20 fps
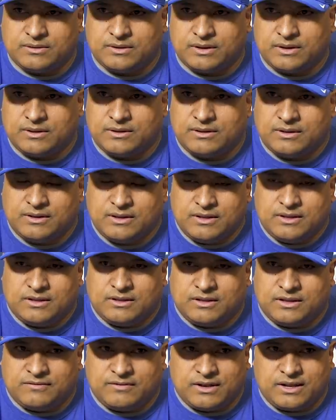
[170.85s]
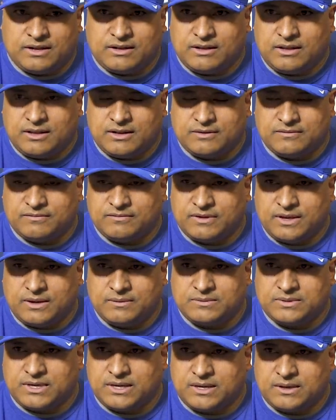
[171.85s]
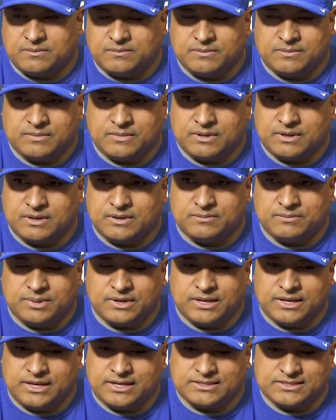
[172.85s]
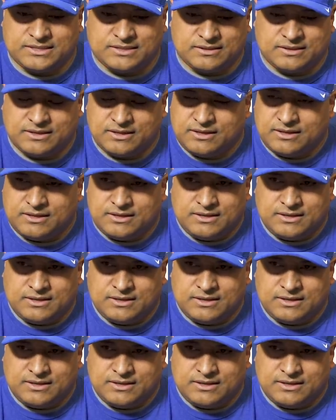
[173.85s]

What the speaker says: And they've had a lot of game time plays and